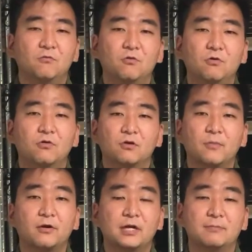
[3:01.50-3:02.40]
wool or
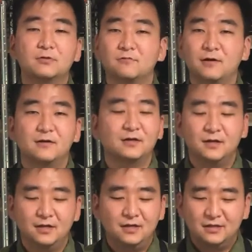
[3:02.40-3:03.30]
barkeeper's friend,
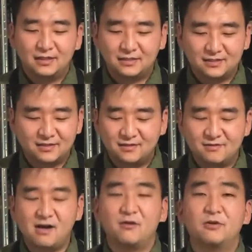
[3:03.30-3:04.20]
that's
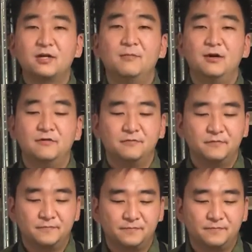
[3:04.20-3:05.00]
not going to come off.